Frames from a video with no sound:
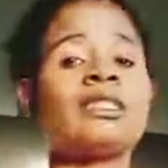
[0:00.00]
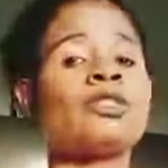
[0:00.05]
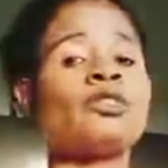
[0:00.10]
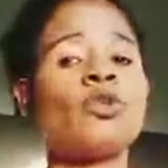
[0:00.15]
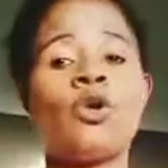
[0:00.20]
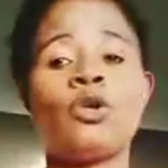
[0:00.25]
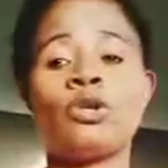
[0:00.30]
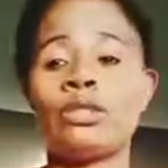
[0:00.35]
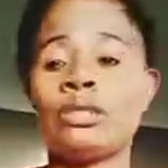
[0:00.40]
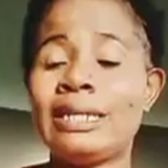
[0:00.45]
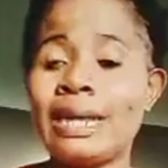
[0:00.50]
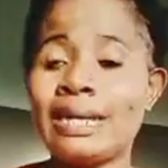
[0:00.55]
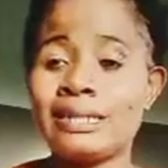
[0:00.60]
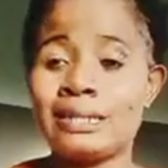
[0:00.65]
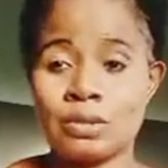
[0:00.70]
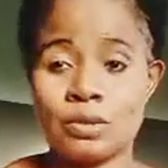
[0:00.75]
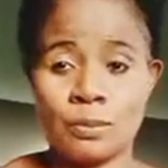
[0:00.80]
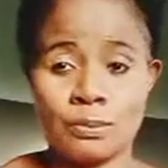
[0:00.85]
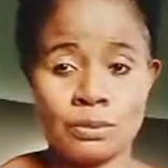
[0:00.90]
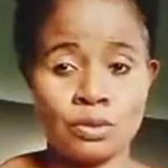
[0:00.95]
salt. Get
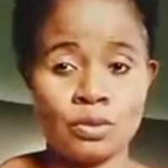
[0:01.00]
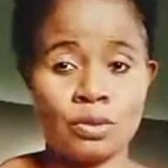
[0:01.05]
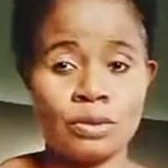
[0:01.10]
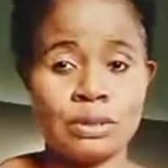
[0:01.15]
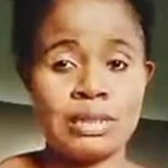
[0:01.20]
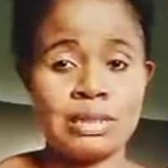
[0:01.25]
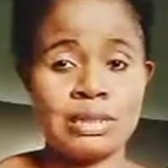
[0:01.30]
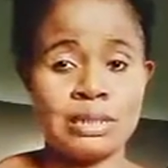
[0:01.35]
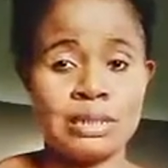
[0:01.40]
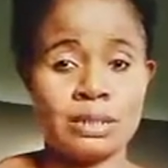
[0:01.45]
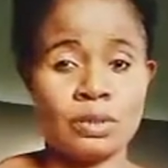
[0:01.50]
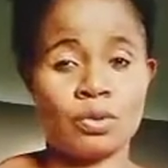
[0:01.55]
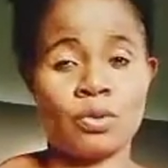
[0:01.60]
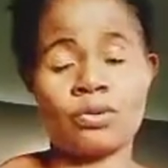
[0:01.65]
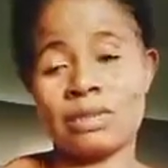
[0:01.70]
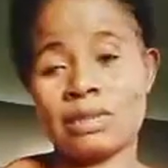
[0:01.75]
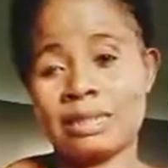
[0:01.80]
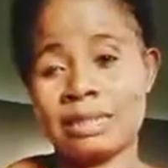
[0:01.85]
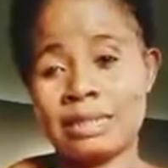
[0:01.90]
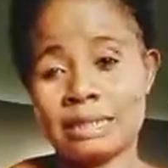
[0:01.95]
some salt. This is
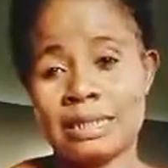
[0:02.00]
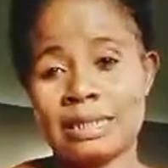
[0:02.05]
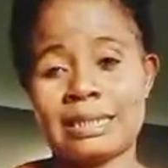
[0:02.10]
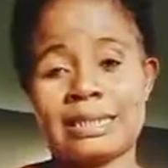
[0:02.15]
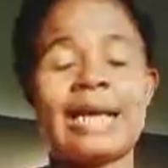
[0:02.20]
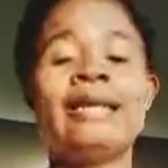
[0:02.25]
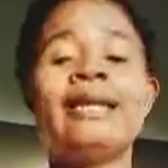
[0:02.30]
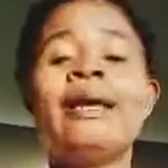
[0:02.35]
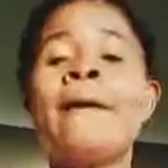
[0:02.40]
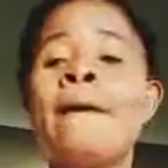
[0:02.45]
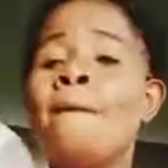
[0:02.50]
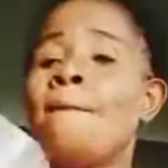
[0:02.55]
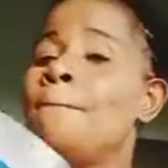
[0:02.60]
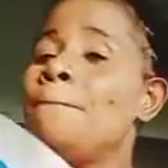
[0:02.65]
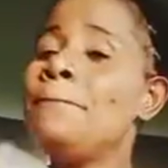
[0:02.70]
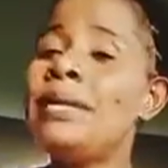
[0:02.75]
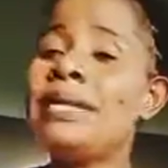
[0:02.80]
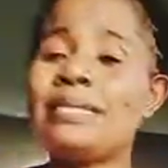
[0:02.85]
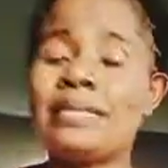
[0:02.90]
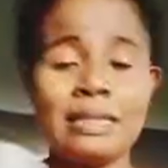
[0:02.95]
salt. This is sand.
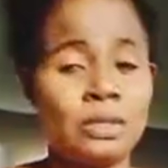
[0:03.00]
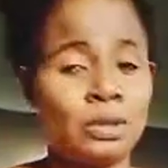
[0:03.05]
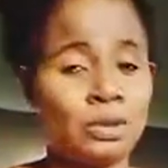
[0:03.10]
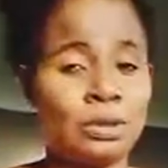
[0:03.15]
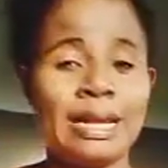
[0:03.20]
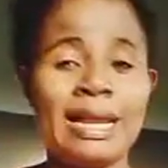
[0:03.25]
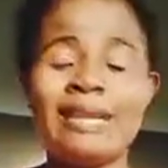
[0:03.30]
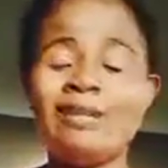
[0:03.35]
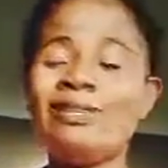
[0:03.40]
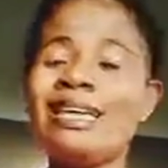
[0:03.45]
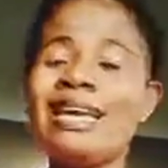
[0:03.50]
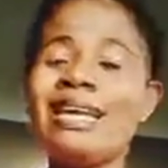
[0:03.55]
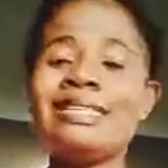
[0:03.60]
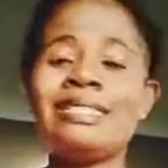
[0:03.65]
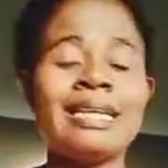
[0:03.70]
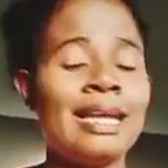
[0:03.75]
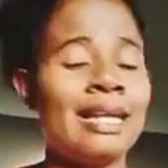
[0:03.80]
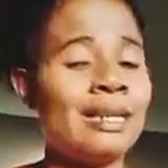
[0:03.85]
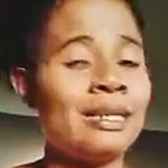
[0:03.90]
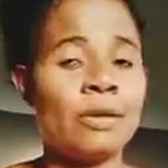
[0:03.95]
Mix it together. You get
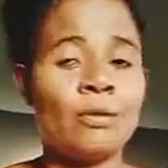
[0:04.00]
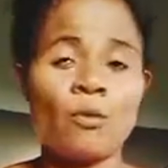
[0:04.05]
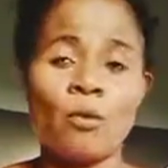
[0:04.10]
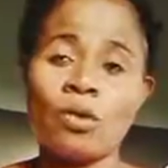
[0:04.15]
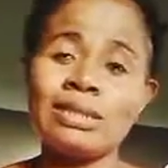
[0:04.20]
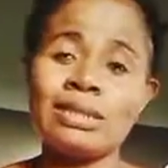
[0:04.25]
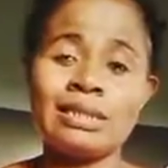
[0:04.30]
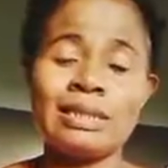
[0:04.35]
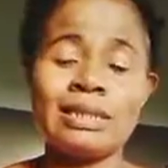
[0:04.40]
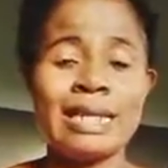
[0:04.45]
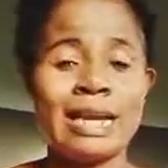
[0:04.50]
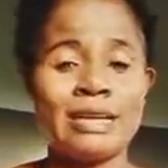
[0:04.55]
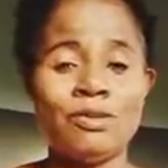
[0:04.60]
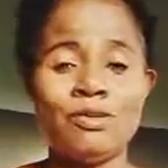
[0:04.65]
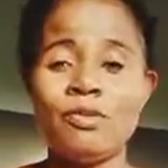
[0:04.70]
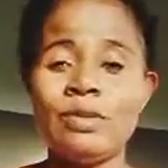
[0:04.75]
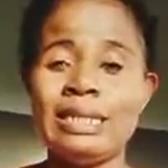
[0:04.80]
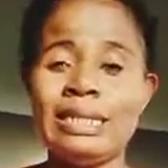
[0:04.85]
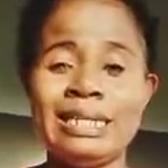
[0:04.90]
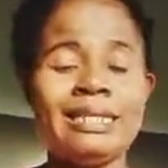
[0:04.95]
the quantity that you
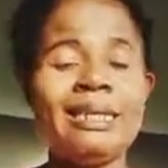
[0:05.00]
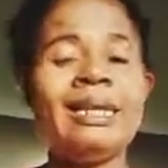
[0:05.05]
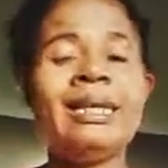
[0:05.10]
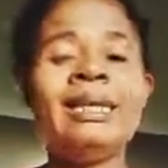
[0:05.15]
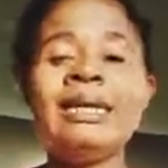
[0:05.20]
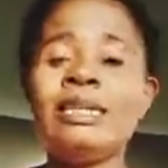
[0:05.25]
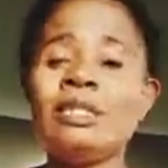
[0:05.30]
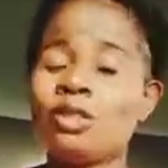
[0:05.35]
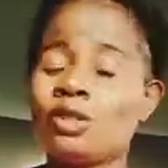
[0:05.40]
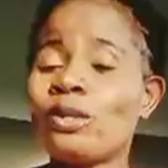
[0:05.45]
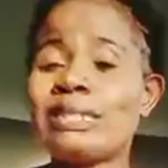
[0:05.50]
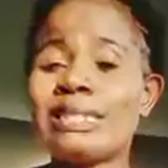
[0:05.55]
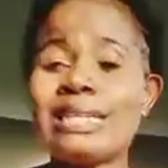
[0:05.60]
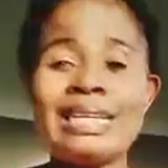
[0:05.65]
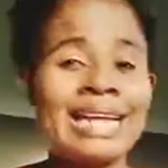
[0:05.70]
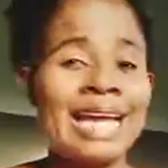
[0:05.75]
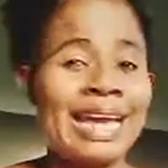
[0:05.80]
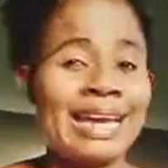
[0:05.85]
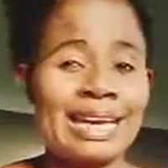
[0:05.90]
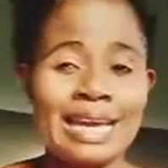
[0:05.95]
need. Something
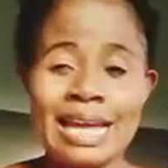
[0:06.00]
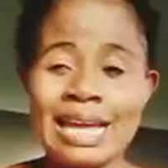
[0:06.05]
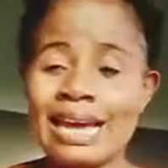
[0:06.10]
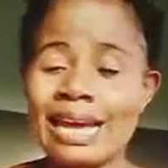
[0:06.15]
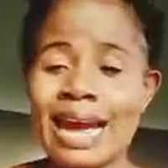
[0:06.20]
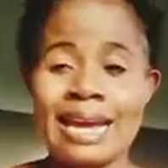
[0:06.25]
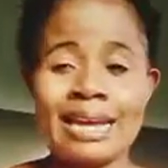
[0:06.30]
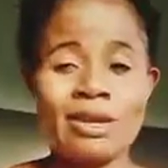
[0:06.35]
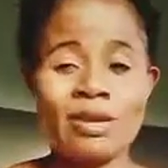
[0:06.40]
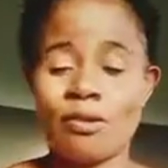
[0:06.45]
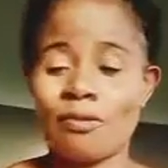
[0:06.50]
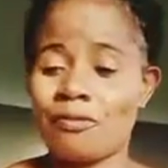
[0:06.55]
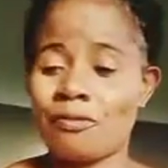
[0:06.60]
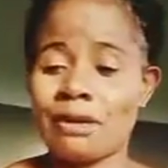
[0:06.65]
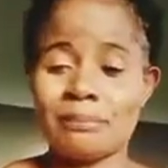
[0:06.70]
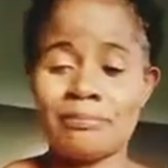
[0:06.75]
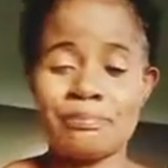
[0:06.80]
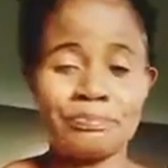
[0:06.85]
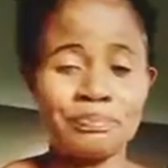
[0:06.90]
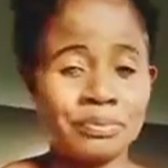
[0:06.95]
like a kind of,
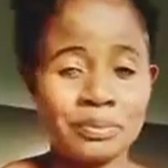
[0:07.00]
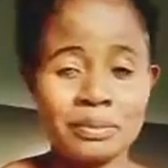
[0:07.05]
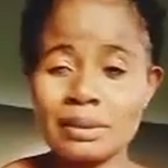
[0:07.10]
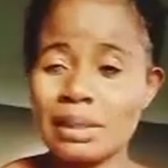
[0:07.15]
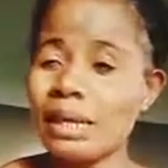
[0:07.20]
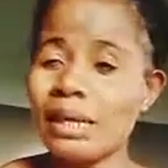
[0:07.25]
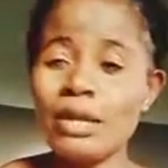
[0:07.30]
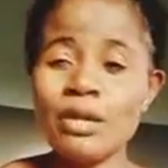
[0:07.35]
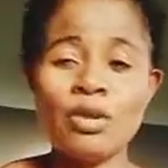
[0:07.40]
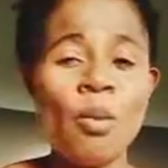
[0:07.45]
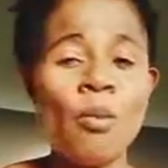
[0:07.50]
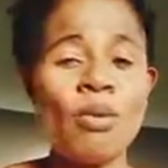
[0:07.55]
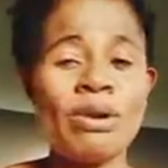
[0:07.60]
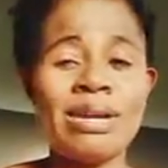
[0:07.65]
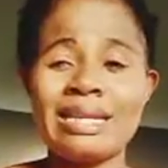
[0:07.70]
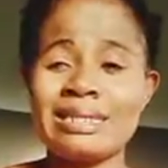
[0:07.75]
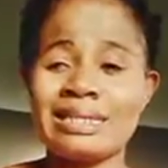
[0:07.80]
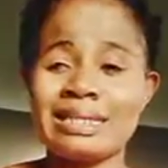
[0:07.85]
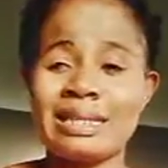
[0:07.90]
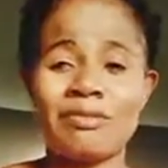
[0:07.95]
no more
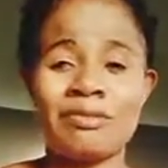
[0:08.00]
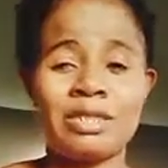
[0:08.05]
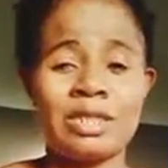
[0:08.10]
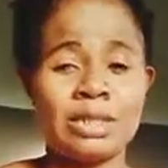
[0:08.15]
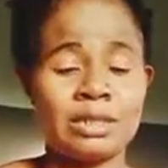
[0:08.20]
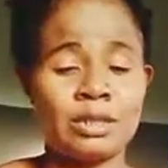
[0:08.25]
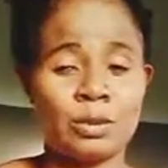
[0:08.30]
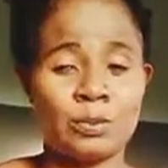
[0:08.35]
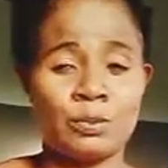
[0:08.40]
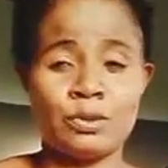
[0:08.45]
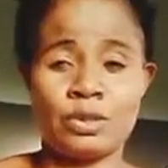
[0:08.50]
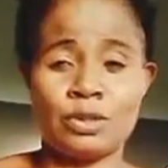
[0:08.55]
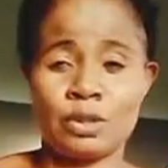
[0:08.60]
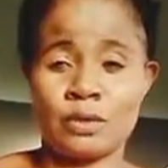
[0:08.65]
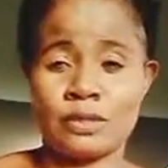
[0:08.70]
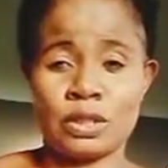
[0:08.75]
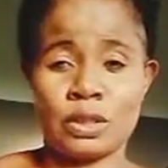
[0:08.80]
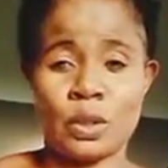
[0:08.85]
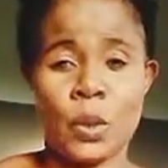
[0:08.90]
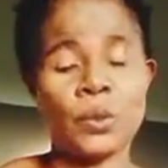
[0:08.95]
than 7 spoons
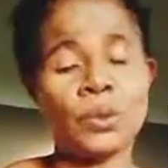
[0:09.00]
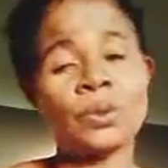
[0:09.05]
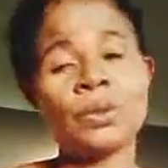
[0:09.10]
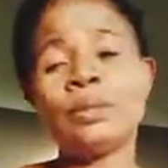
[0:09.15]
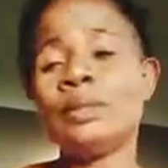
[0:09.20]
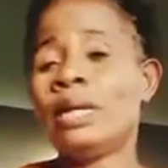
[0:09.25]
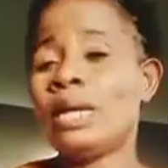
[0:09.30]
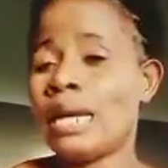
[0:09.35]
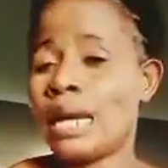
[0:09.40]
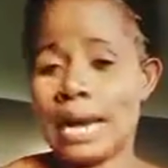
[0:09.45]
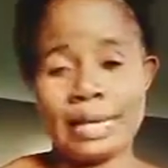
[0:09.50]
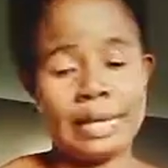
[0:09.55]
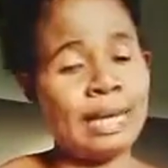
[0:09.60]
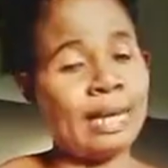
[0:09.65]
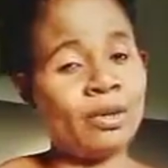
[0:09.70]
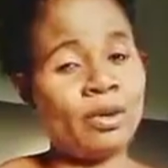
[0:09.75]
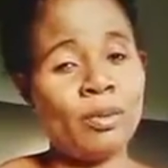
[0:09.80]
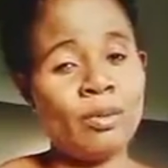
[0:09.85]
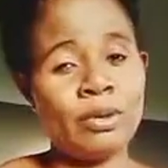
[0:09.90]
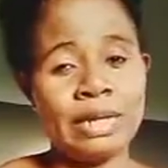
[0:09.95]
of salt. And
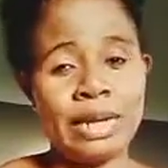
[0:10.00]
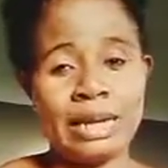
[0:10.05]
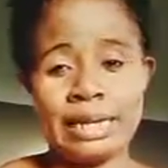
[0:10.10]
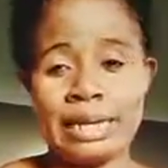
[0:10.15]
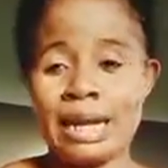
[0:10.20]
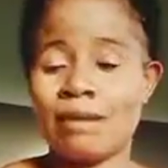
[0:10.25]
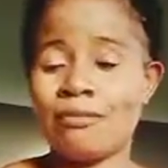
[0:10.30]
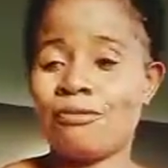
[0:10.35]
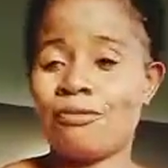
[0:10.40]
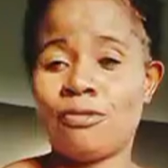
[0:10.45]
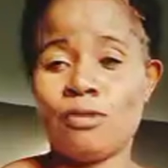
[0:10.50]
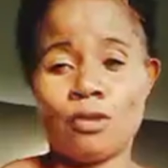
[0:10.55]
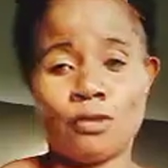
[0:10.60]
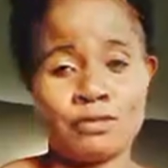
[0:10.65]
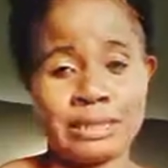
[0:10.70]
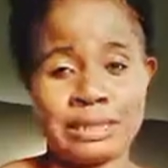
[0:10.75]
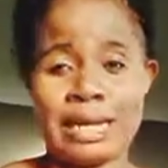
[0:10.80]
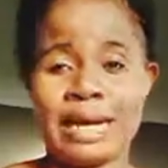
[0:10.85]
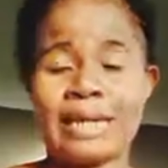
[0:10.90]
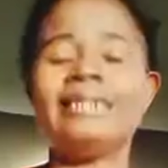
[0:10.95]
then no more than a handful of
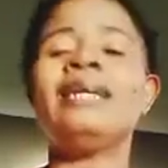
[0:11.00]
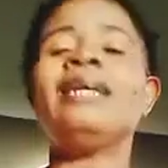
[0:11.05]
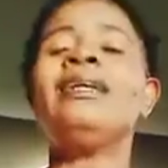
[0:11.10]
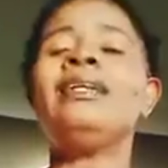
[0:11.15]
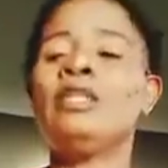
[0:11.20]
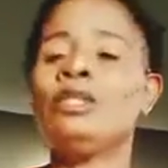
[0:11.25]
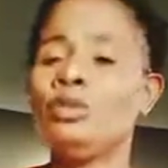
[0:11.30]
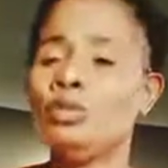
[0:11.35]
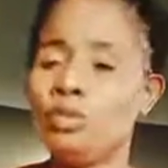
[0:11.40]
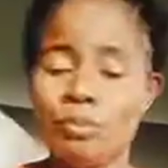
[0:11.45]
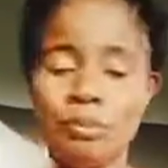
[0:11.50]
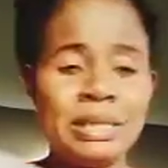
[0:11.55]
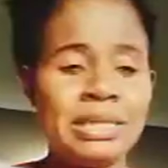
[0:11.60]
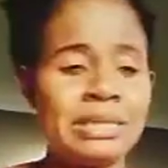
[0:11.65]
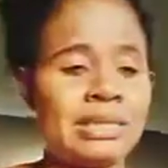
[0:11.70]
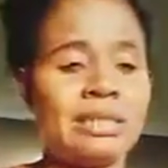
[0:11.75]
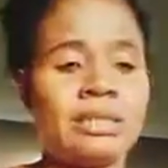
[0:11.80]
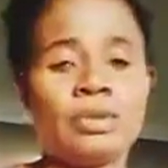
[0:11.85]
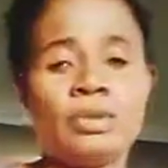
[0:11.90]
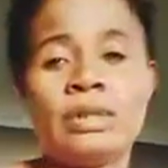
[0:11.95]
sand. You
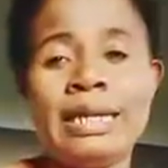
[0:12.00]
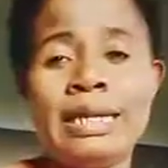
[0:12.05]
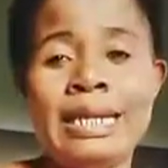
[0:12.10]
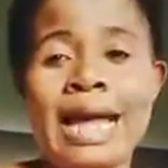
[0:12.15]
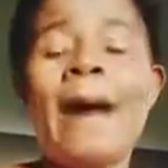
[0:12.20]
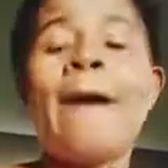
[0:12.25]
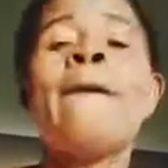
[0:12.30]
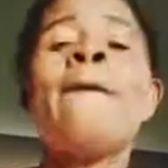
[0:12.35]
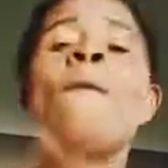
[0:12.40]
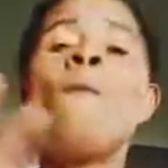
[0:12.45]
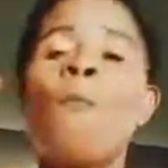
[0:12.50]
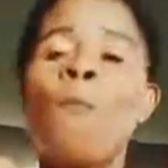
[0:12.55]
mix it together.